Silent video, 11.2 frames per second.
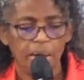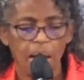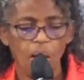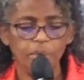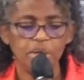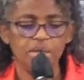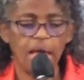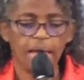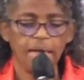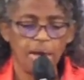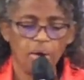I hope you're
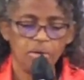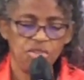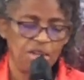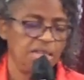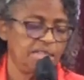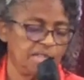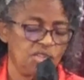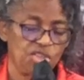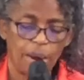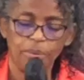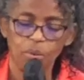taking notes. Genesis
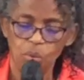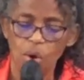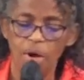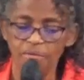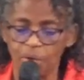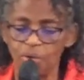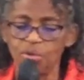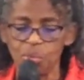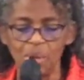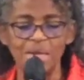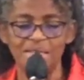chapter 1, verse
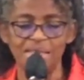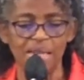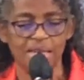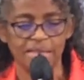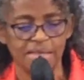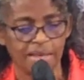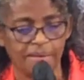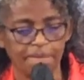26.